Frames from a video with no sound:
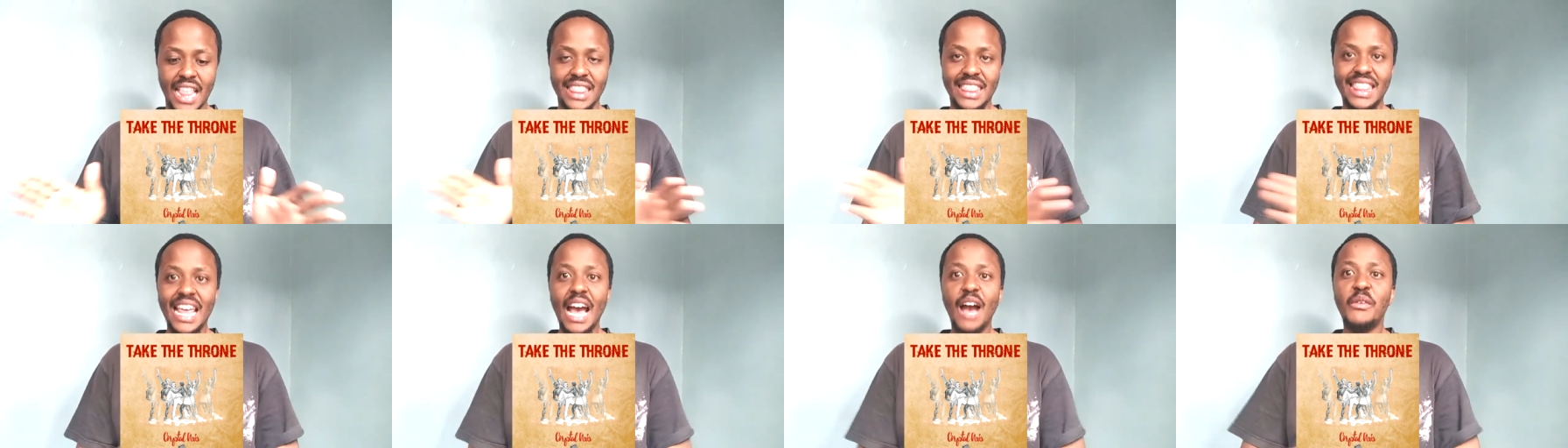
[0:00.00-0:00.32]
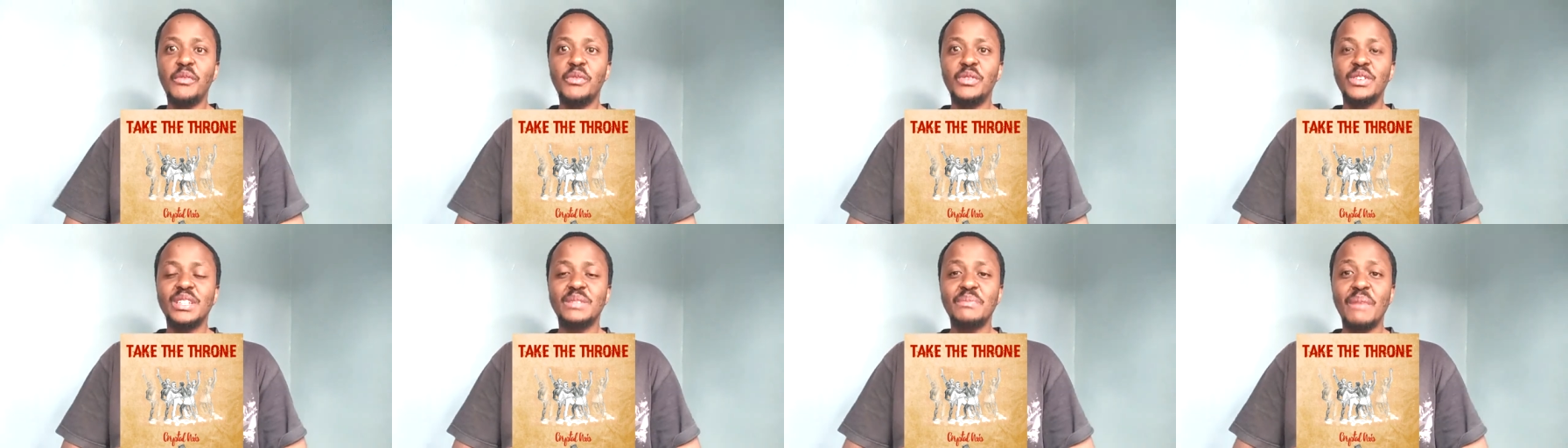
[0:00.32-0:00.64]

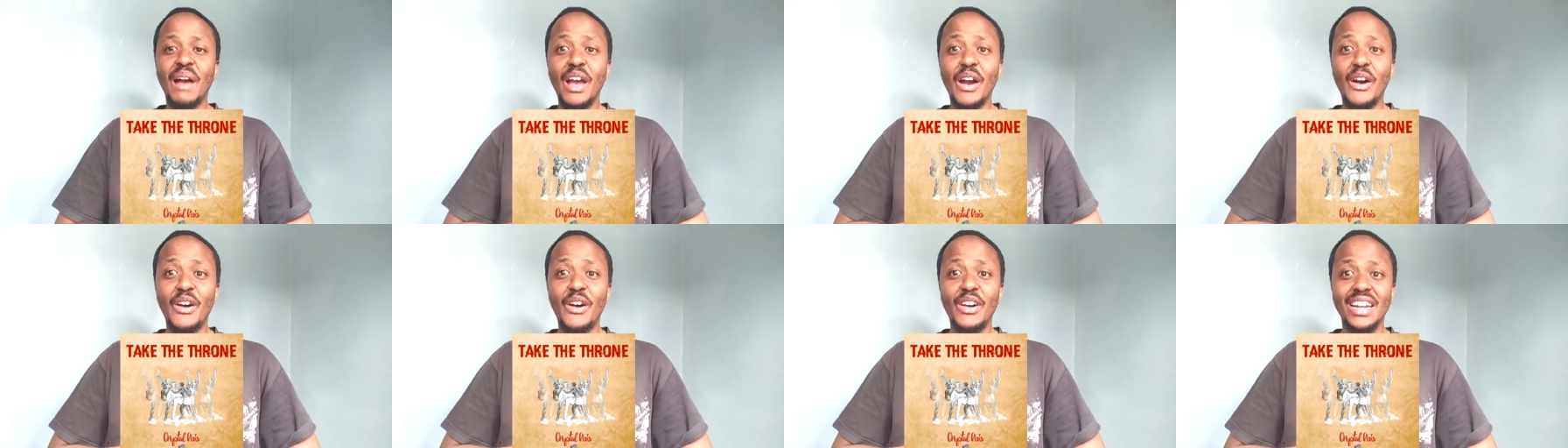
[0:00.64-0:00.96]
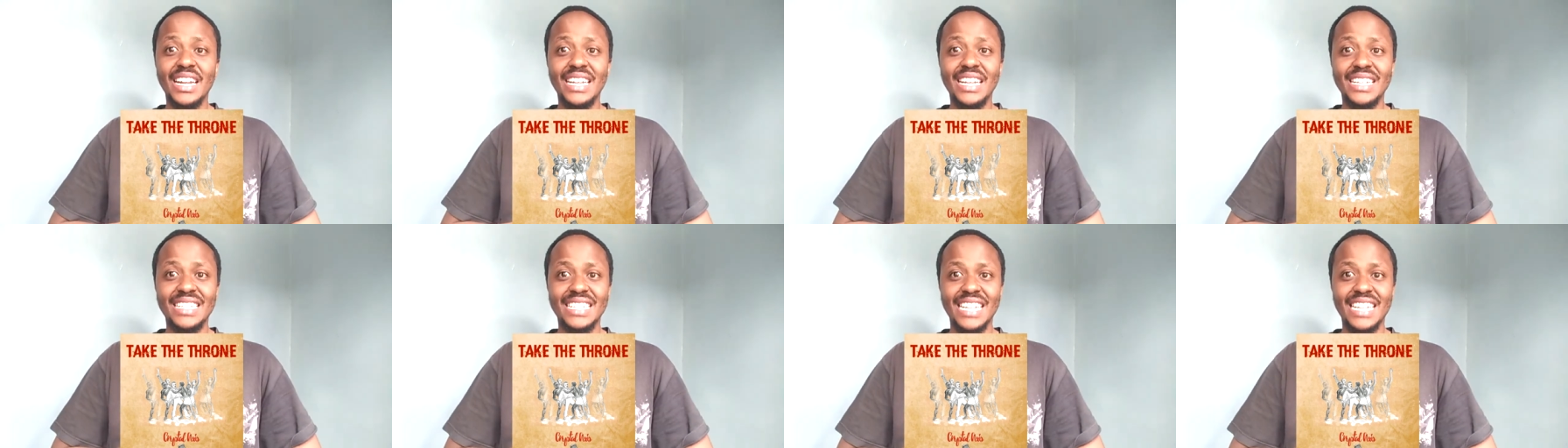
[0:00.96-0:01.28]
that was my
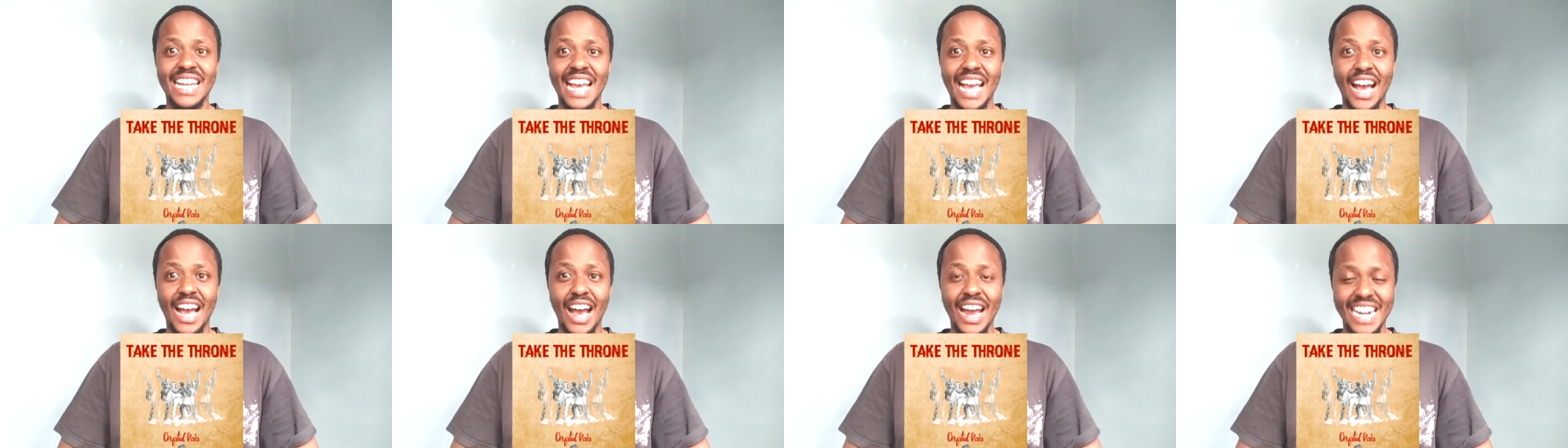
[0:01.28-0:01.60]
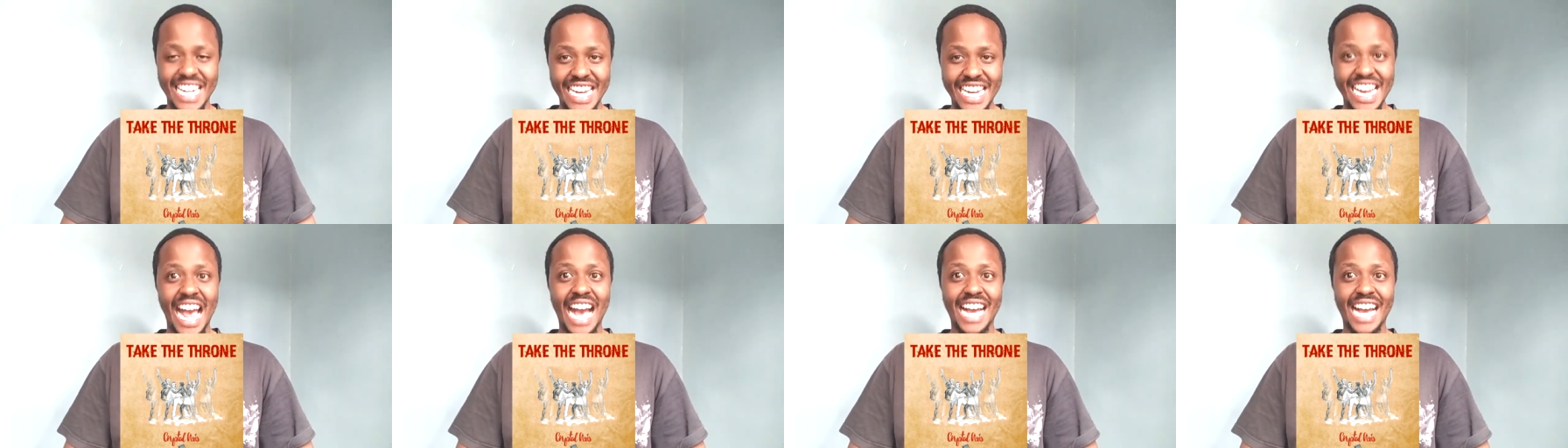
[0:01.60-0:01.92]
honest
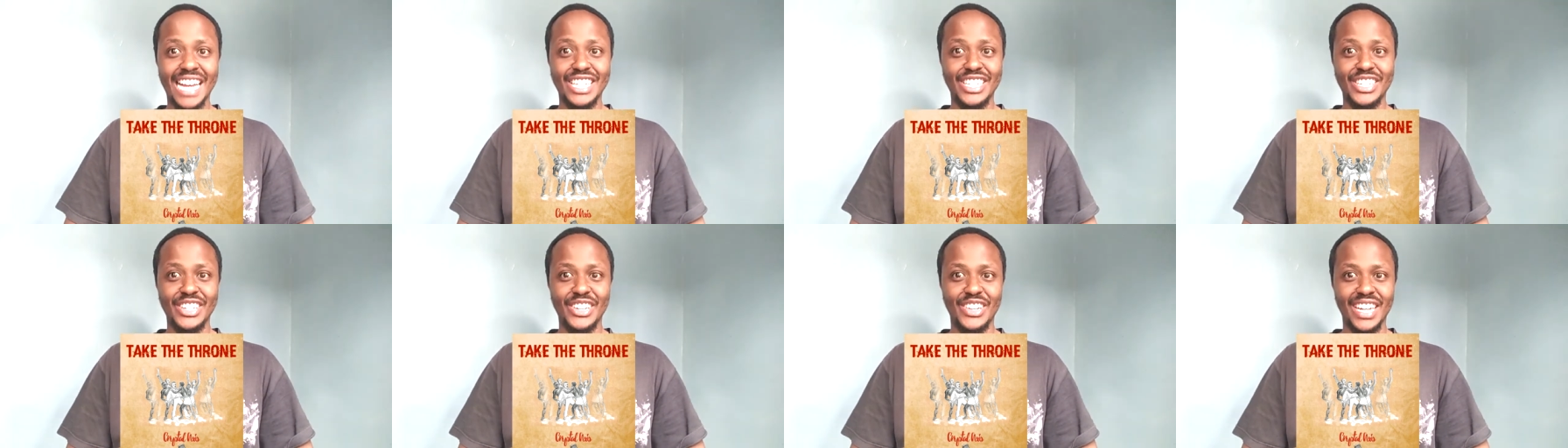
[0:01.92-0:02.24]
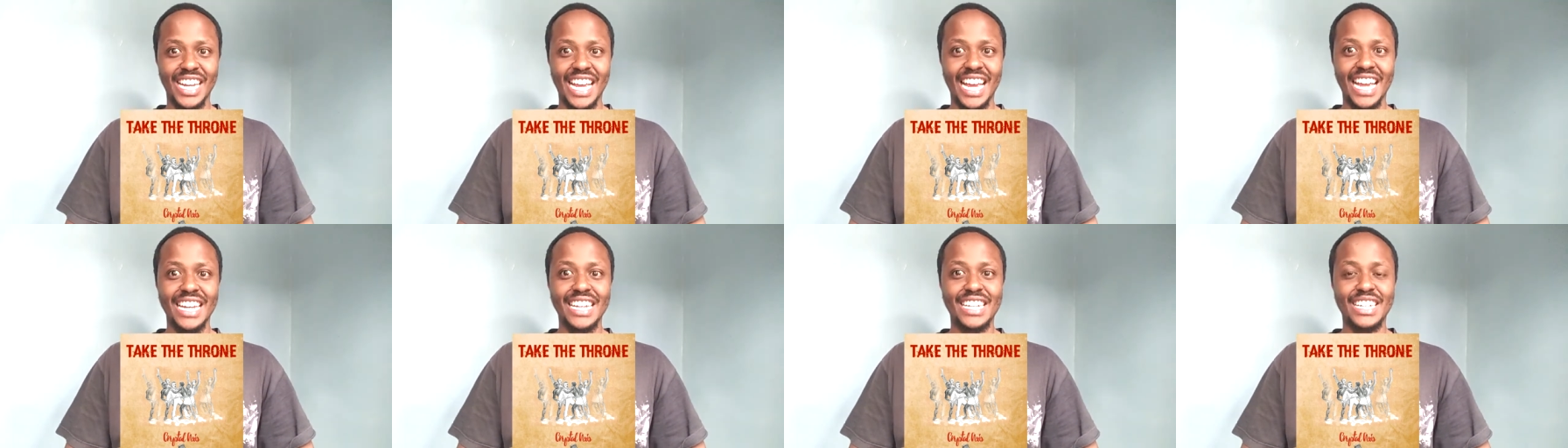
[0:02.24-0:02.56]
reaction
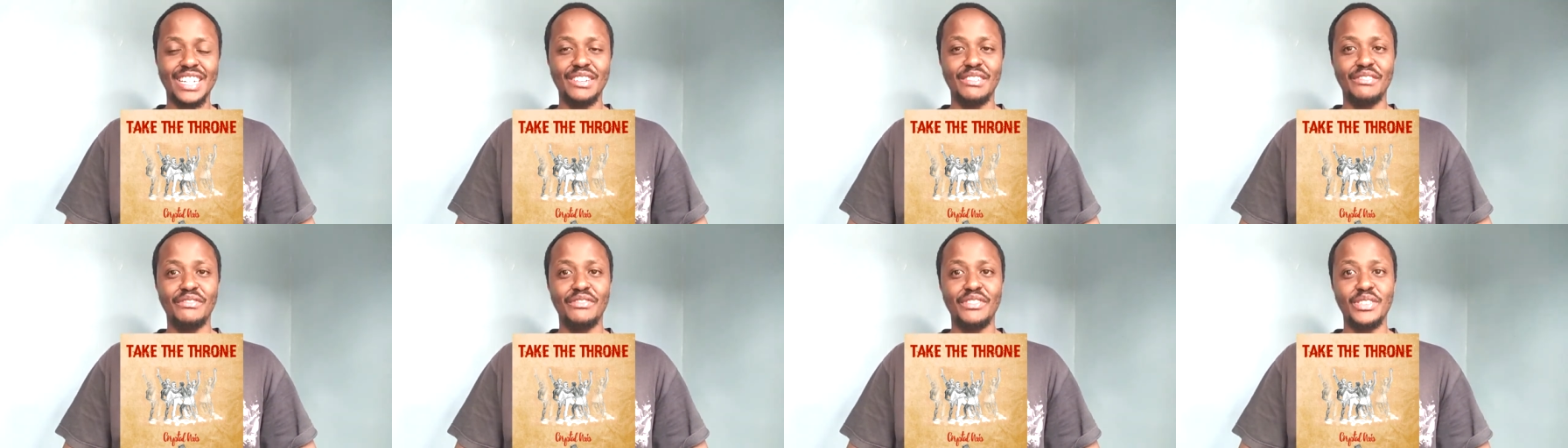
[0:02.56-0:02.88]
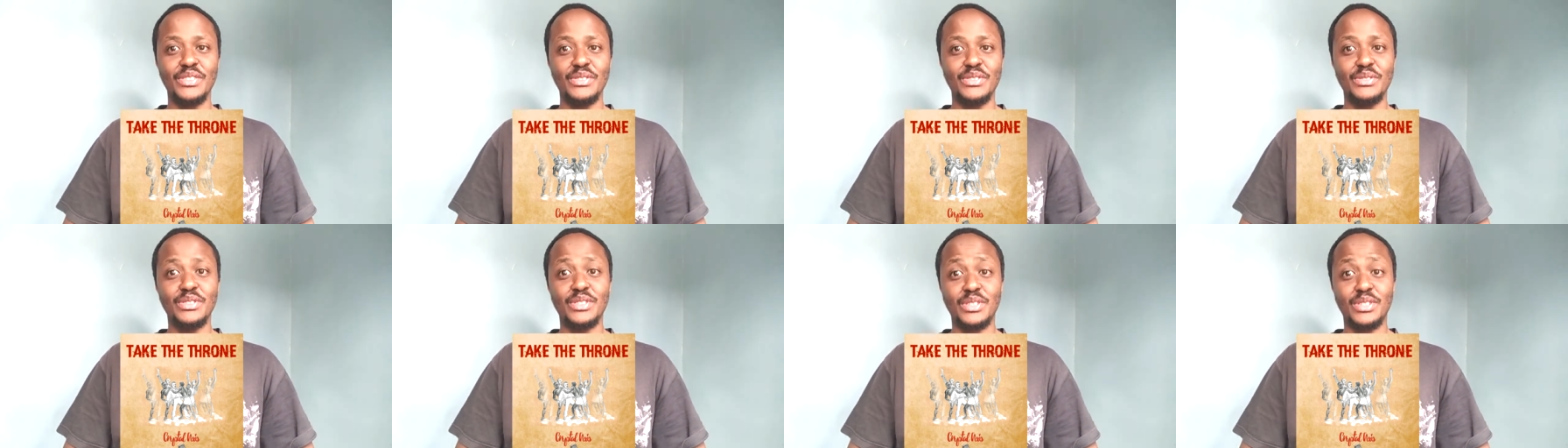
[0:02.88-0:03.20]
and
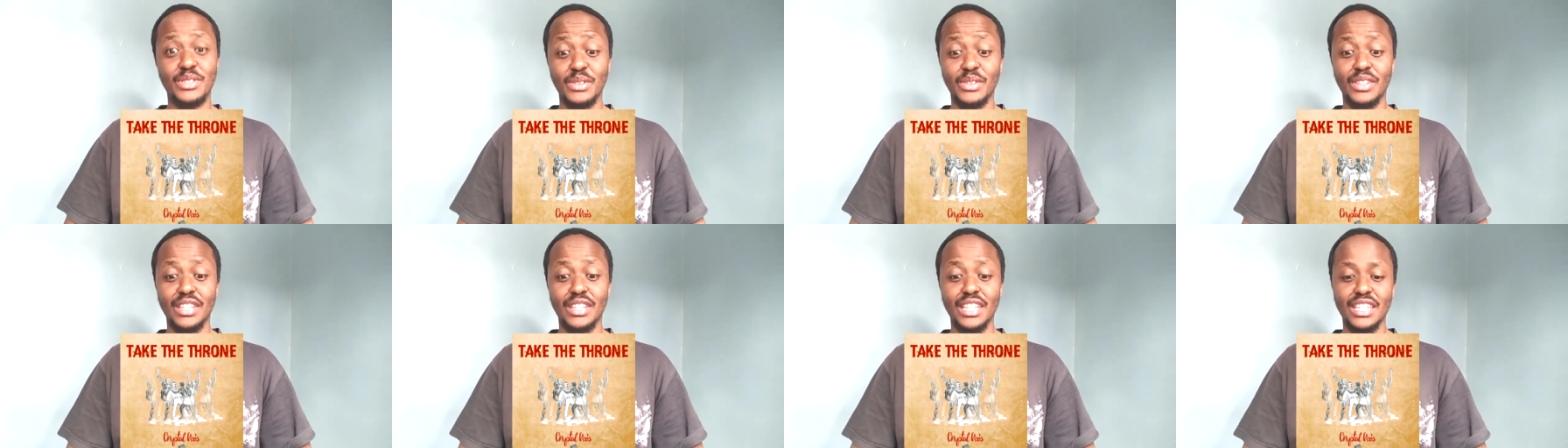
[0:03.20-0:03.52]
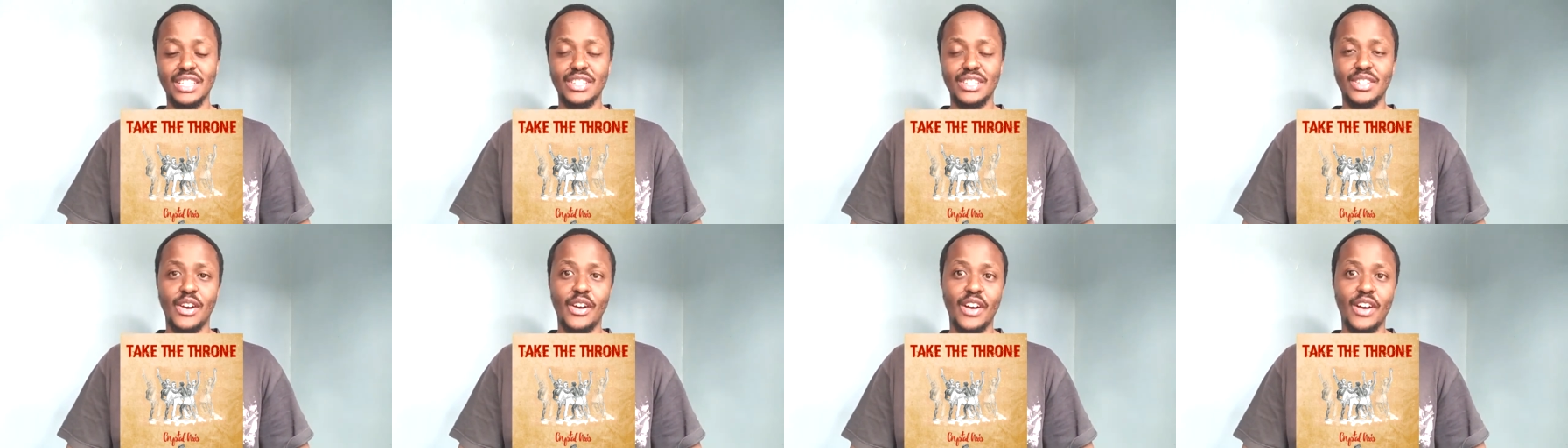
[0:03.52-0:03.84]
review to
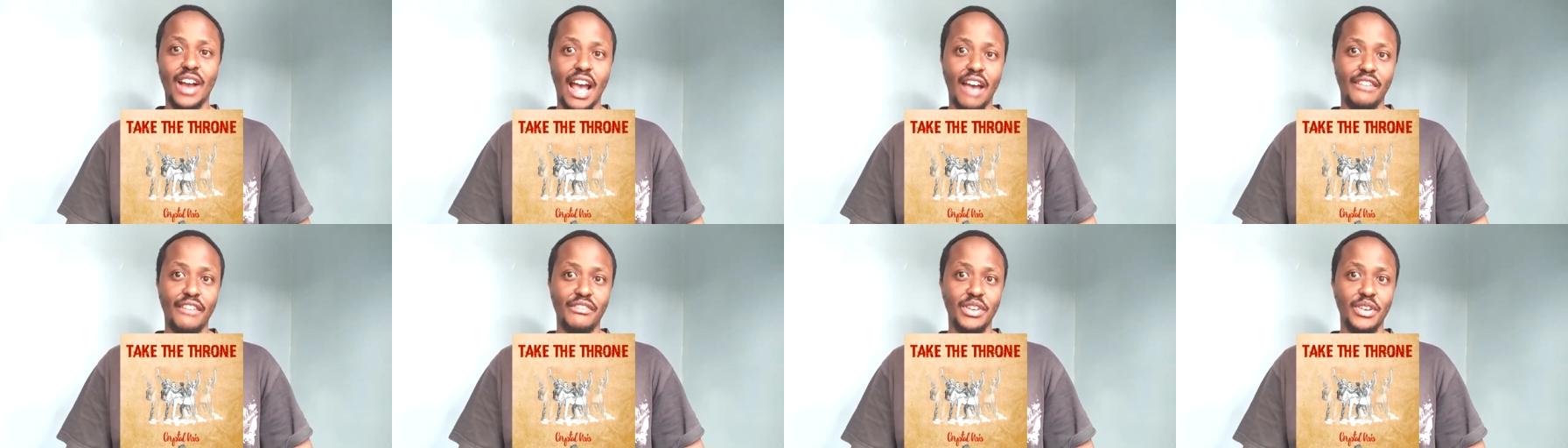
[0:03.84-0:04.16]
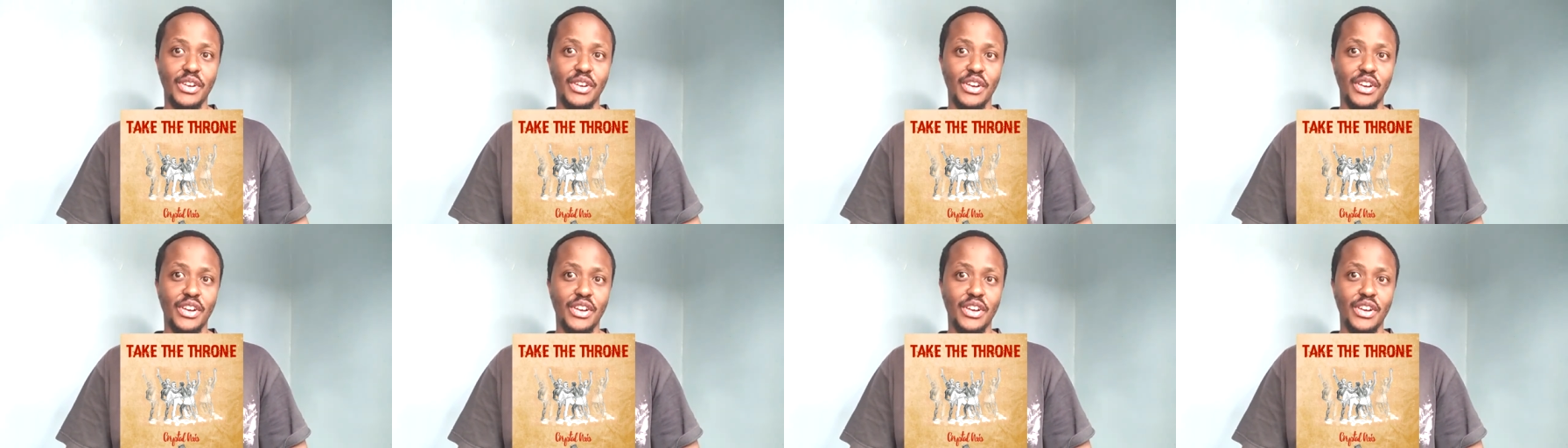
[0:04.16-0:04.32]
this song have you